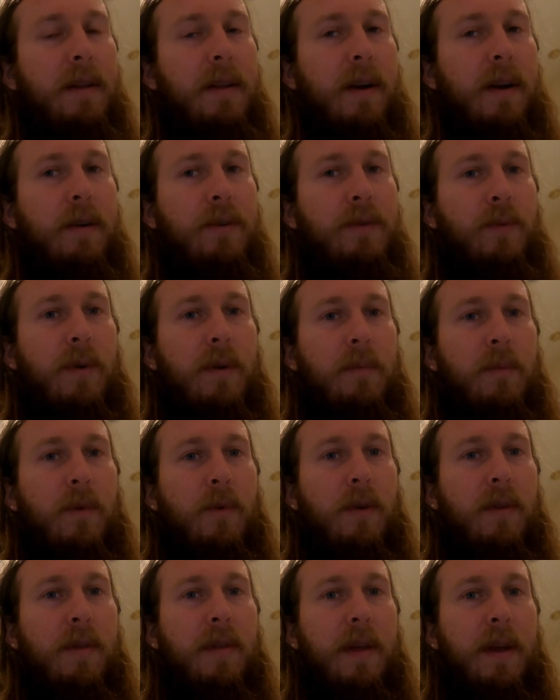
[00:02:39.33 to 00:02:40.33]
there is one
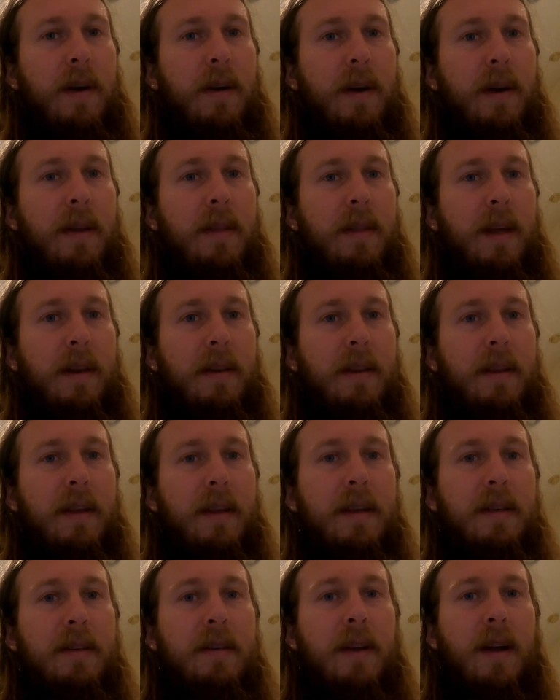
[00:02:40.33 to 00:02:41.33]
more theory that
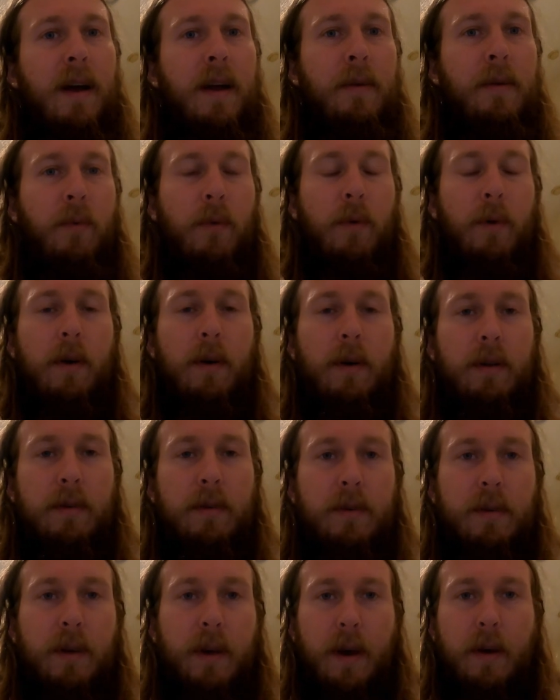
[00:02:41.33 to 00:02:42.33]
these nine
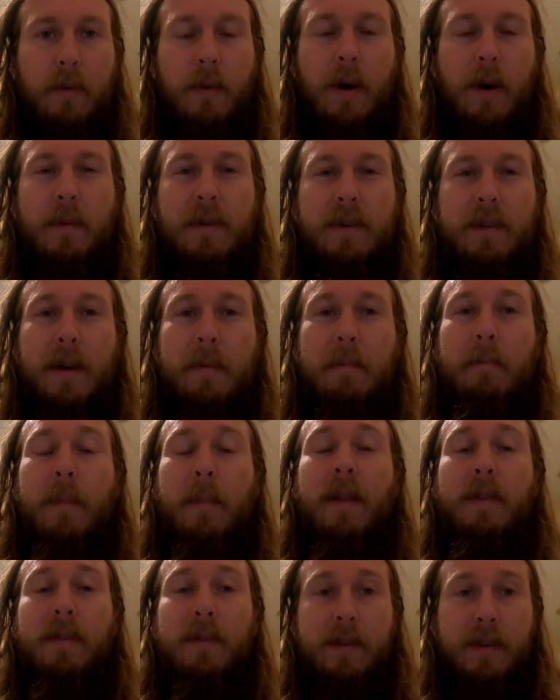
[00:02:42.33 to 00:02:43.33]
worlds represent
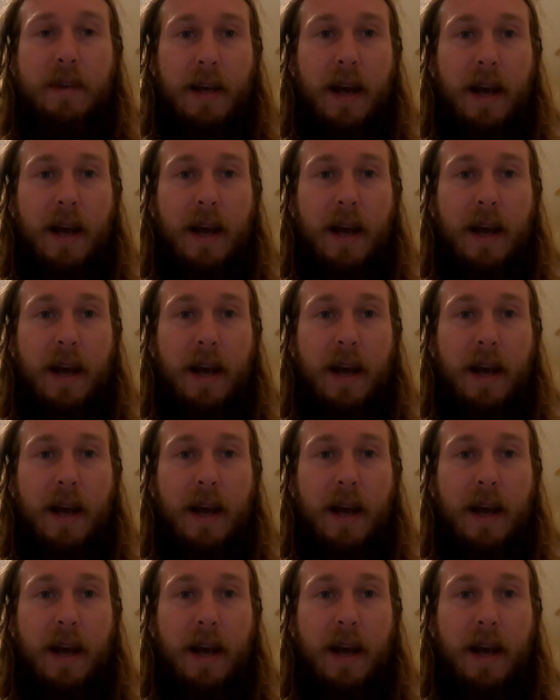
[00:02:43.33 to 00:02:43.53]
months,